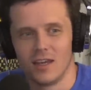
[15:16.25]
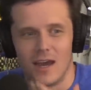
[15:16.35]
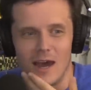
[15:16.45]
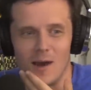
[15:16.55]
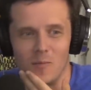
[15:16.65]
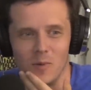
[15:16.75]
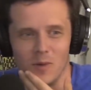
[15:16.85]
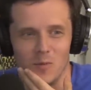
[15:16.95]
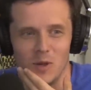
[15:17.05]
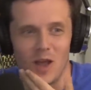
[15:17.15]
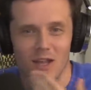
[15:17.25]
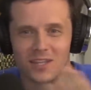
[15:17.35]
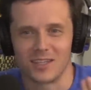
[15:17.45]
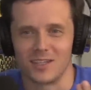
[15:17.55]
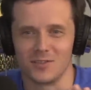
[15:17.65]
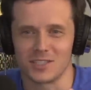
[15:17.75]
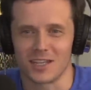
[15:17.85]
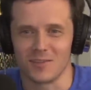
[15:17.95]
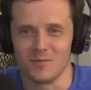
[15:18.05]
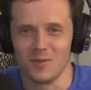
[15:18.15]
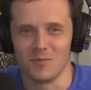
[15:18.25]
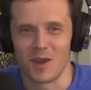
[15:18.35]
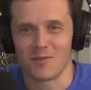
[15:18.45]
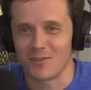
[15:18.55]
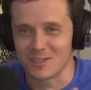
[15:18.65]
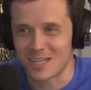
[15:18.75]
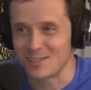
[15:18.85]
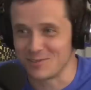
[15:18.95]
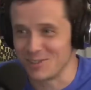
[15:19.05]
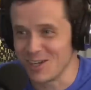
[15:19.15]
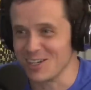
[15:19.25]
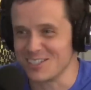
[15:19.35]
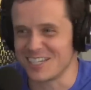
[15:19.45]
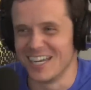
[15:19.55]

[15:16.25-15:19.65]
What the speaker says: But all I could think of was like my favorite sketch of yours.